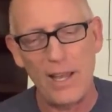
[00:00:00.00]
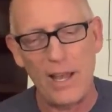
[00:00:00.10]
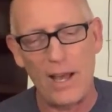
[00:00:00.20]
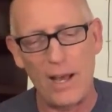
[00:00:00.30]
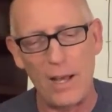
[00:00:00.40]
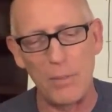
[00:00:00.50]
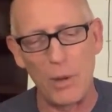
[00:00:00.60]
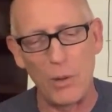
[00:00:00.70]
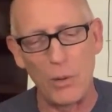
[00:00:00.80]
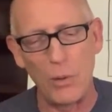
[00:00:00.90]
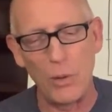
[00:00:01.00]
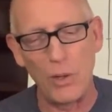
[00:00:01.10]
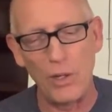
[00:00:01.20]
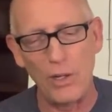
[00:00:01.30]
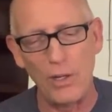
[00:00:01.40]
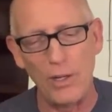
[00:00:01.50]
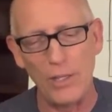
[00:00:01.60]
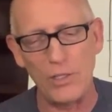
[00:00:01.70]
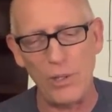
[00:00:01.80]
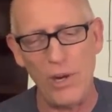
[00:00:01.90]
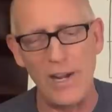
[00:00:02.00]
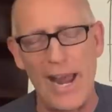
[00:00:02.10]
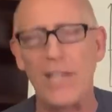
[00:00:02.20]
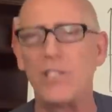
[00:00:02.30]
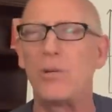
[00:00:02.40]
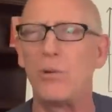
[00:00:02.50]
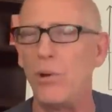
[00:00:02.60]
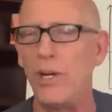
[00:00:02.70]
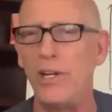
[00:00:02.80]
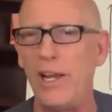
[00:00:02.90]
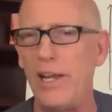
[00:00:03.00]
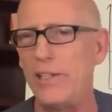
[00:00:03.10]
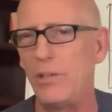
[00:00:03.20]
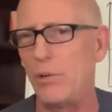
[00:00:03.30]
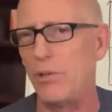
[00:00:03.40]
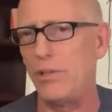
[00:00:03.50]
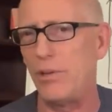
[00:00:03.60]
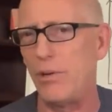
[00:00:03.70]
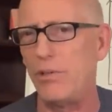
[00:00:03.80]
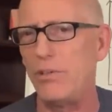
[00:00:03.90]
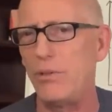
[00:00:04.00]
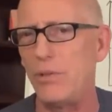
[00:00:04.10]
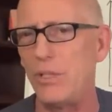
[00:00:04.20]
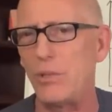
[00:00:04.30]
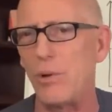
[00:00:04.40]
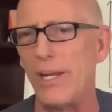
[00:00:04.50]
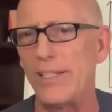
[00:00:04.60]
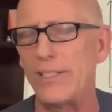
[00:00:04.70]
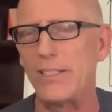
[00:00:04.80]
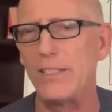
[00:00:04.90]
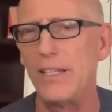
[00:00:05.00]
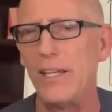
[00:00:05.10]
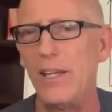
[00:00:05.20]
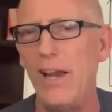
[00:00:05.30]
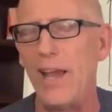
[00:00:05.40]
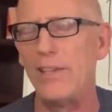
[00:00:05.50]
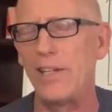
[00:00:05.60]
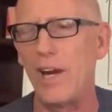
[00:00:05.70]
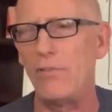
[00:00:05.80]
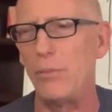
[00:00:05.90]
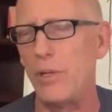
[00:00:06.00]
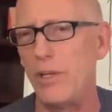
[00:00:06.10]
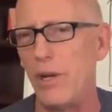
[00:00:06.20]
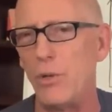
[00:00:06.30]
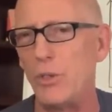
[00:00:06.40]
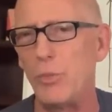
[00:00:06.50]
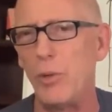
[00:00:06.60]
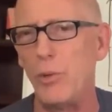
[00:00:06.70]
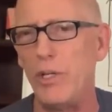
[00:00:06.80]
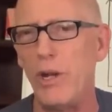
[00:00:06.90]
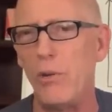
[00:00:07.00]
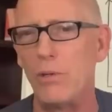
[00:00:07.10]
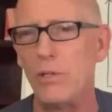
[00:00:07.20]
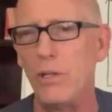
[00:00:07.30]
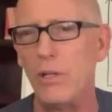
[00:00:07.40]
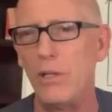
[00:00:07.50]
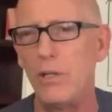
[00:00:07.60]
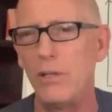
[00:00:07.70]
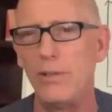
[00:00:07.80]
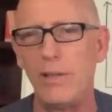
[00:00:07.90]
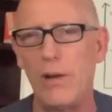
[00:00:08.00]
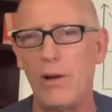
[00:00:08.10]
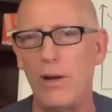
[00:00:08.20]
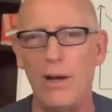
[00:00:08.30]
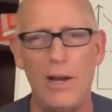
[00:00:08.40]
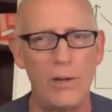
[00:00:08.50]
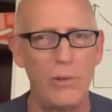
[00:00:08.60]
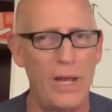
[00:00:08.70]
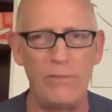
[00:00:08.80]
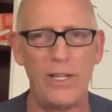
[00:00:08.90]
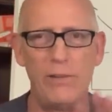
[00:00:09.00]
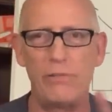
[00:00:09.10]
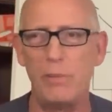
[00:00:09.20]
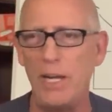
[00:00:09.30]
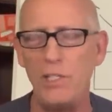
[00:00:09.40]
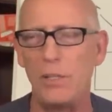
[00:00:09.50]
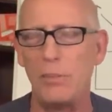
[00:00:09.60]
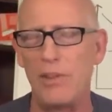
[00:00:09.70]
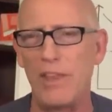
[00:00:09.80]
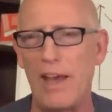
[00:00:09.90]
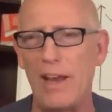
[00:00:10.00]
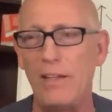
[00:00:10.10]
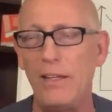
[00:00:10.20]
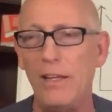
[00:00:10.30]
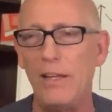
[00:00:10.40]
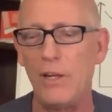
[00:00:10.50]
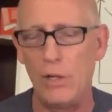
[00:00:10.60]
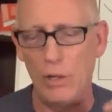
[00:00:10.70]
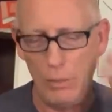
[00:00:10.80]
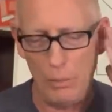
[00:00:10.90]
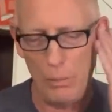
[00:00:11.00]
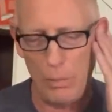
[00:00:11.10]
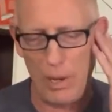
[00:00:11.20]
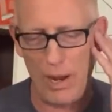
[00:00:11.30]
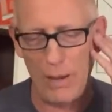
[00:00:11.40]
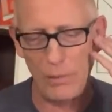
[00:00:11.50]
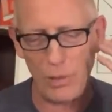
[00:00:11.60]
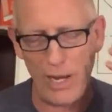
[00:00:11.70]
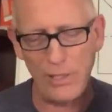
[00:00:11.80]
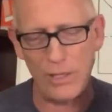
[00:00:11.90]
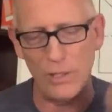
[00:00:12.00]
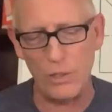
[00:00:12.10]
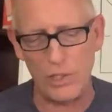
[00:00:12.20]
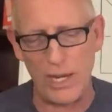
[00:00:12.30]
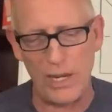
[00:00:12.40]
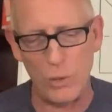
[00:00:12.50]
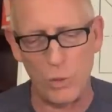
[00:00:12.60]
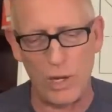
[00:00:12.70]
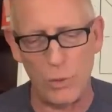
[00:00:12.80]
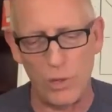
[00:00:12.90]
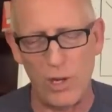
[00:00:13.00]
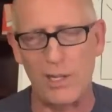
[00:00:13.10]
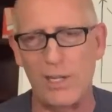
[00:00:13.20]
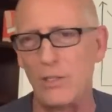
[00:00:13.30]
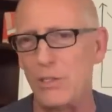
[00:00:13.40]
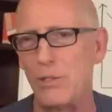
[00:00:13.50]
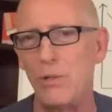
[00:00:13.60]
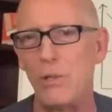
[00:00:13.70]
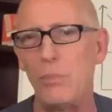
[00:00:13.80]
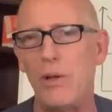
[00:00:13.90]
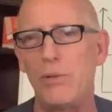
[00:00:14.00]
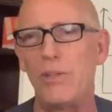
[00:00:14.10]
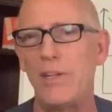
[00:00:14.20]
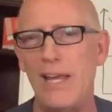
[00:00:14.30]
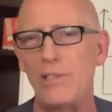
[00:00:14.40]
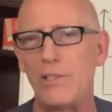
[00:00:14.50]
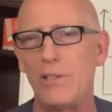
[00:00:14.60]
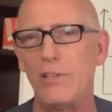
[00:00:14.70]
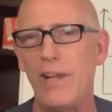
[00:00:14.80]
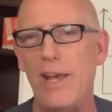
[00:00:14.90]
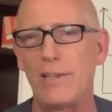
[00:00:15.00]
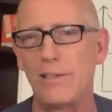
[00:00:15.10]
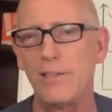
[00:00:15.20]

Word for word: Um, is there an asteroid heading toward the Earth to destroy us? And the government knows, but we don't? Now, I don't have any information about that, but I'm trying to understand why we're not concerned about the national debt.